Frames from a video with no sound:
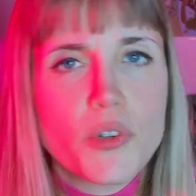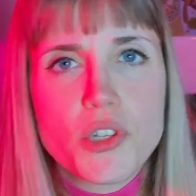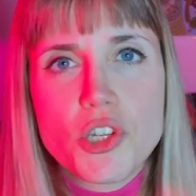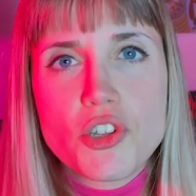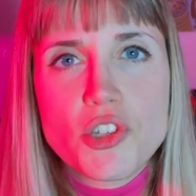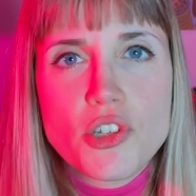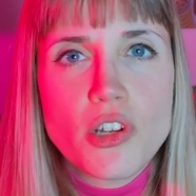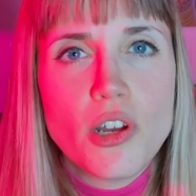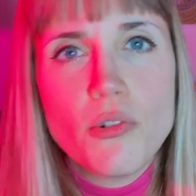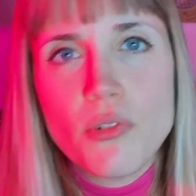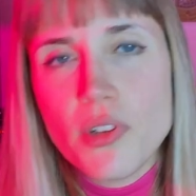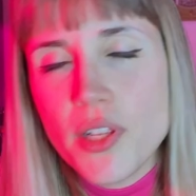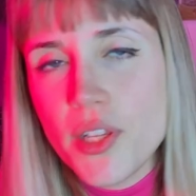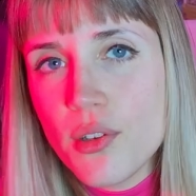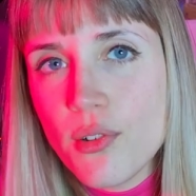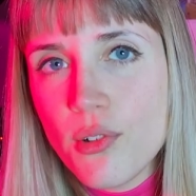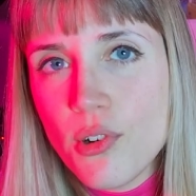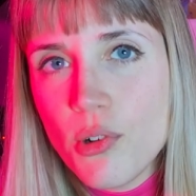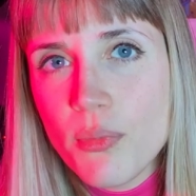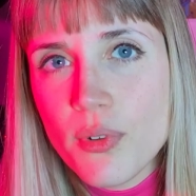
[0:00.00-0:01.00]
which is totally
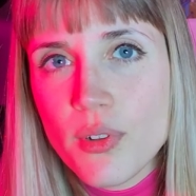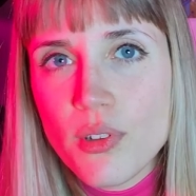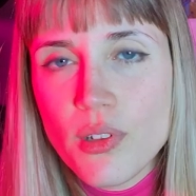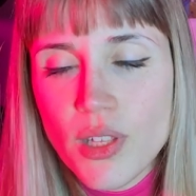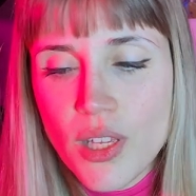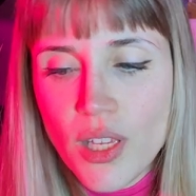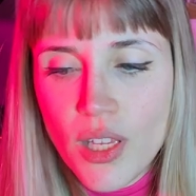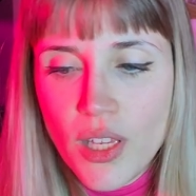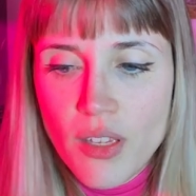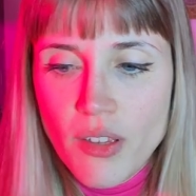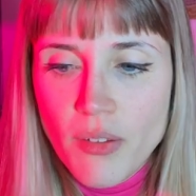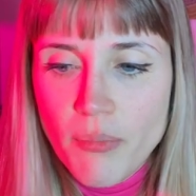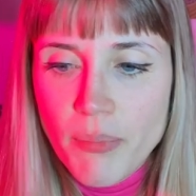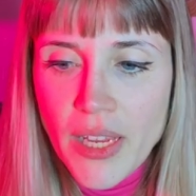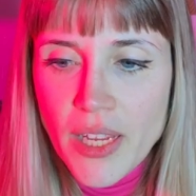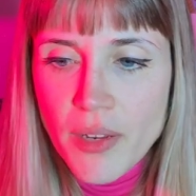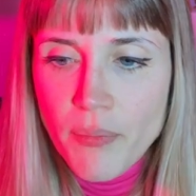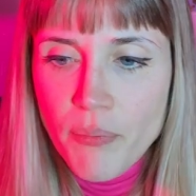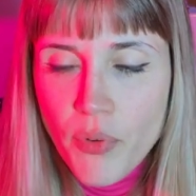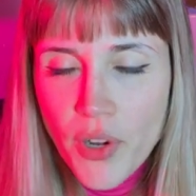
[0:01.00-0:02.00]
normal,
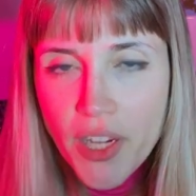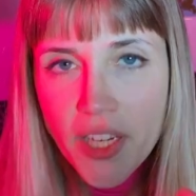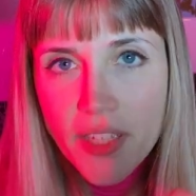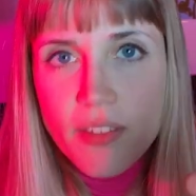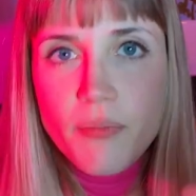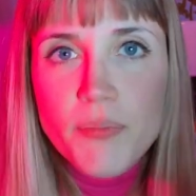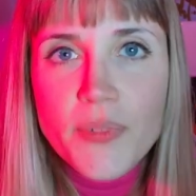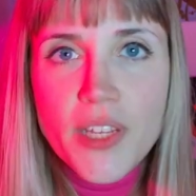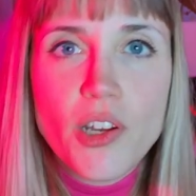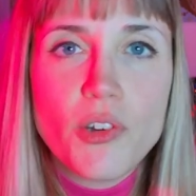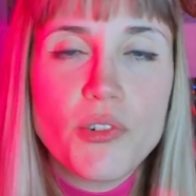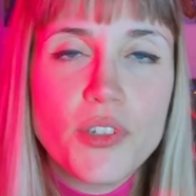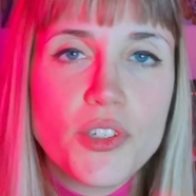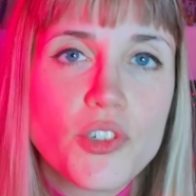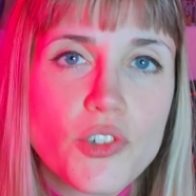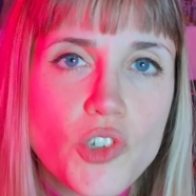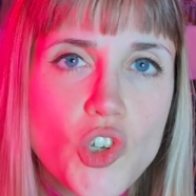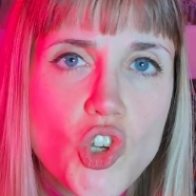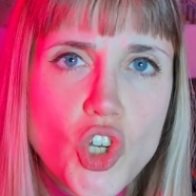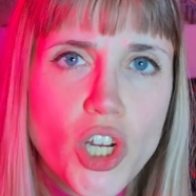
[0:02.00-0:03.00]
but break them down
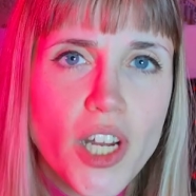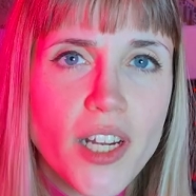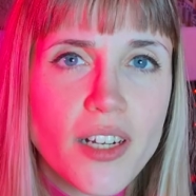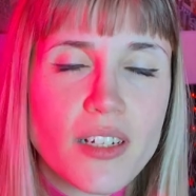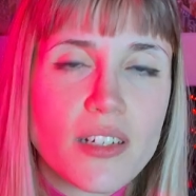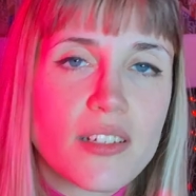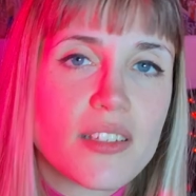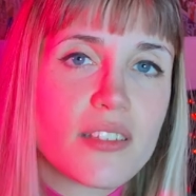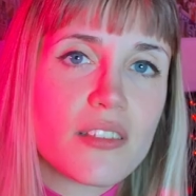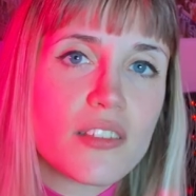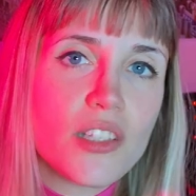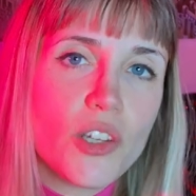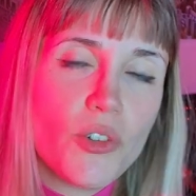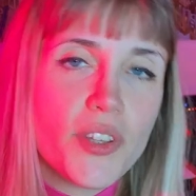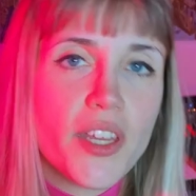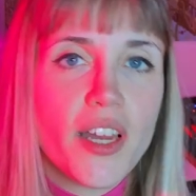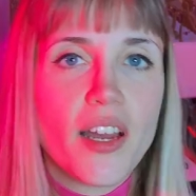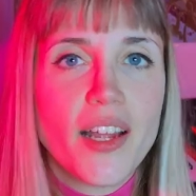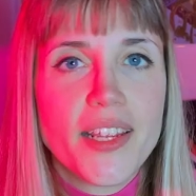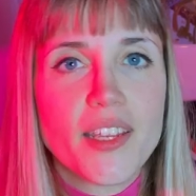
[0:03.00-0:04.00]
into chunks so
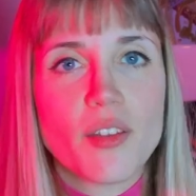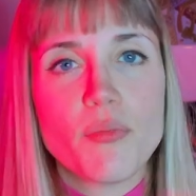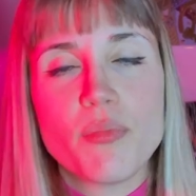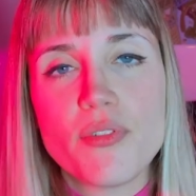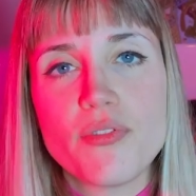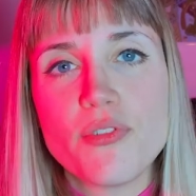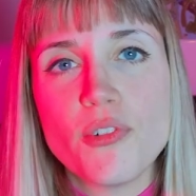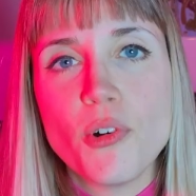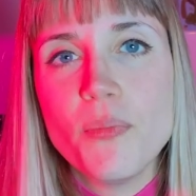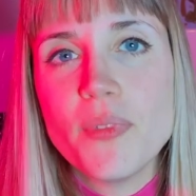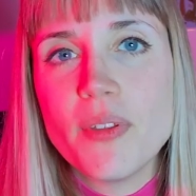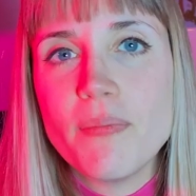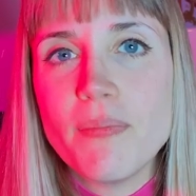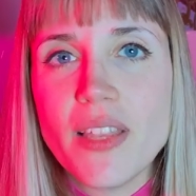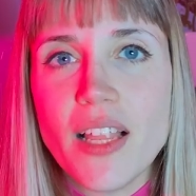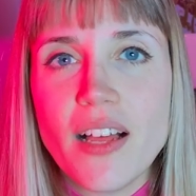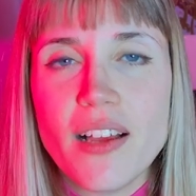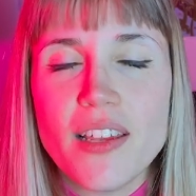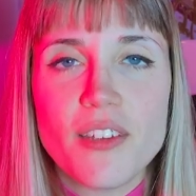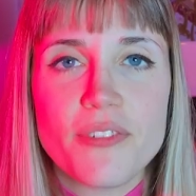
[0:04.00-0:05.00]
that I can perform them
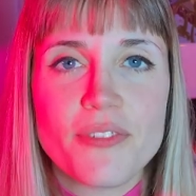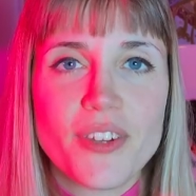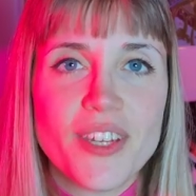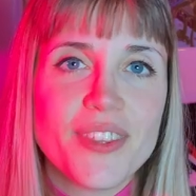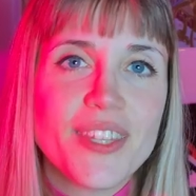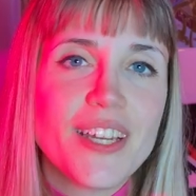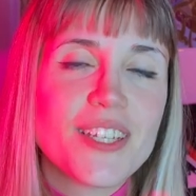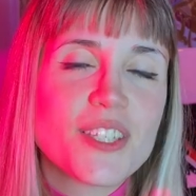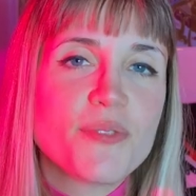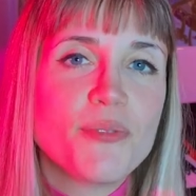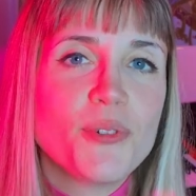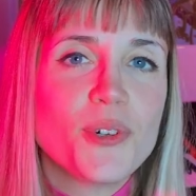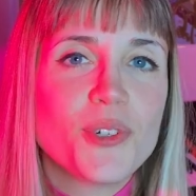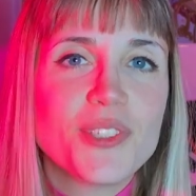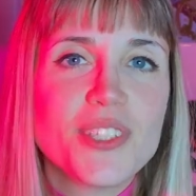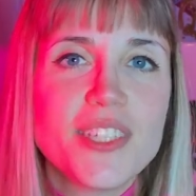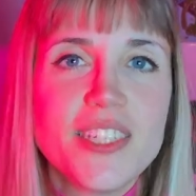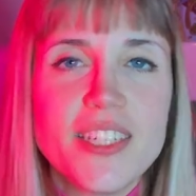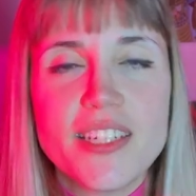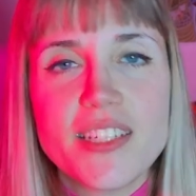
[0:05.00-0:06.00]
live. And that's
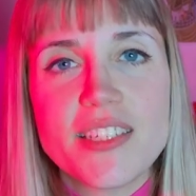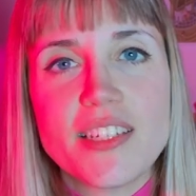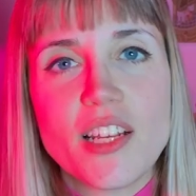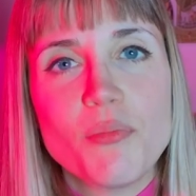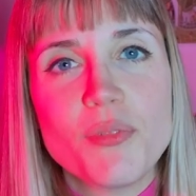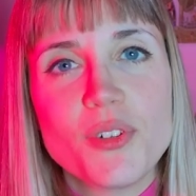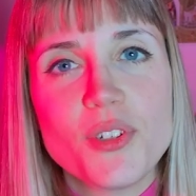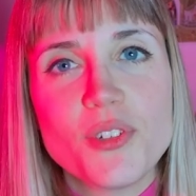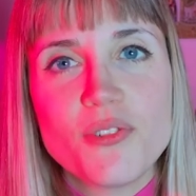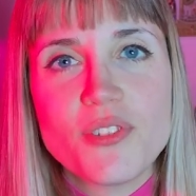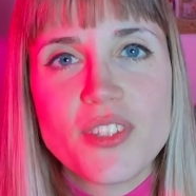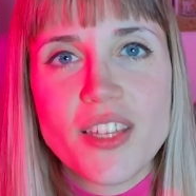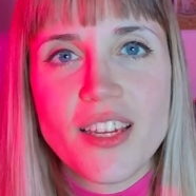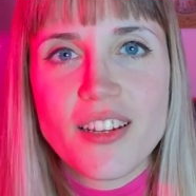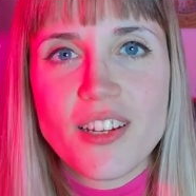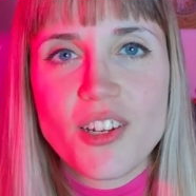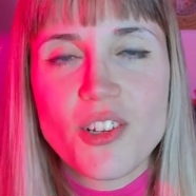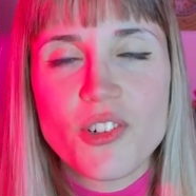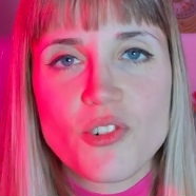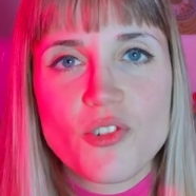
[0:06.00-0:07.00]
what DAWs
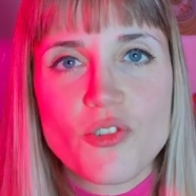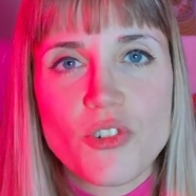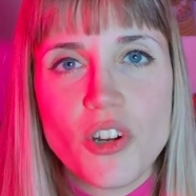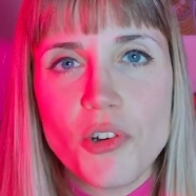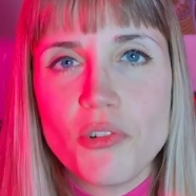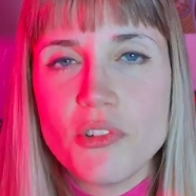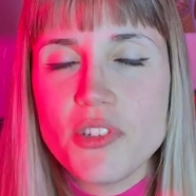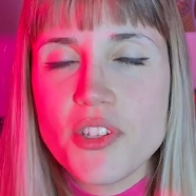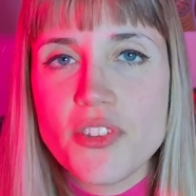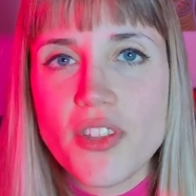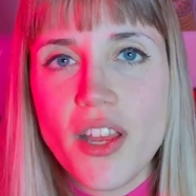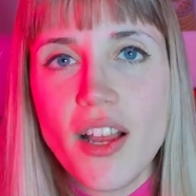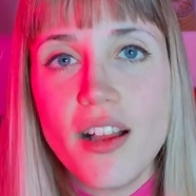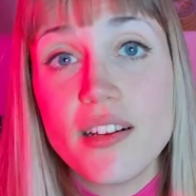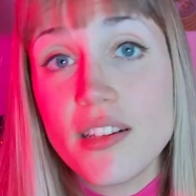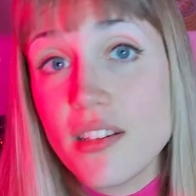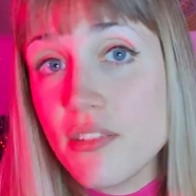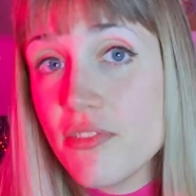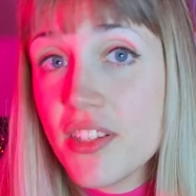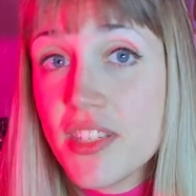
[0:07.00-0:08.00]
and controllers
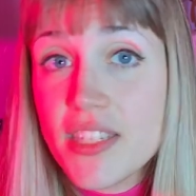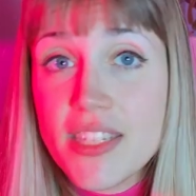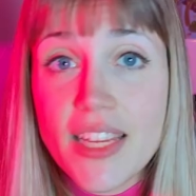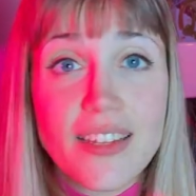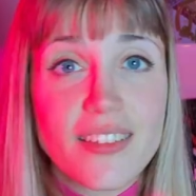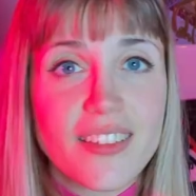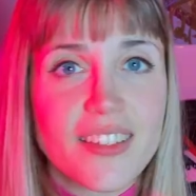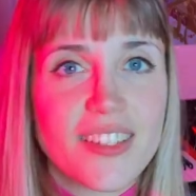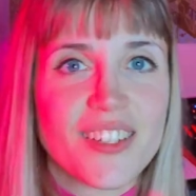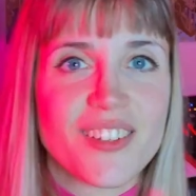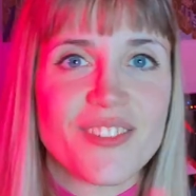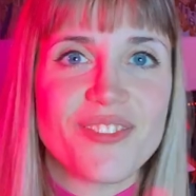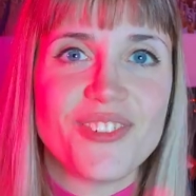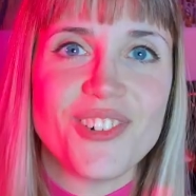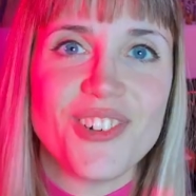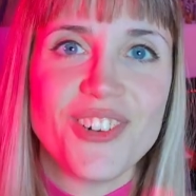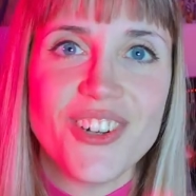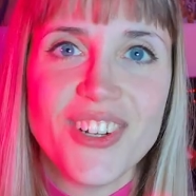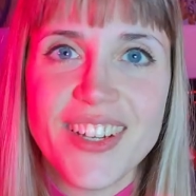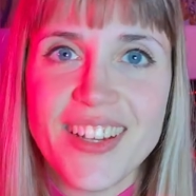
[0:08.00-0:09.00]
are fantastic
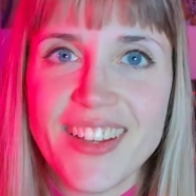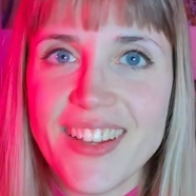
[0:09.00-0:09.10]
for.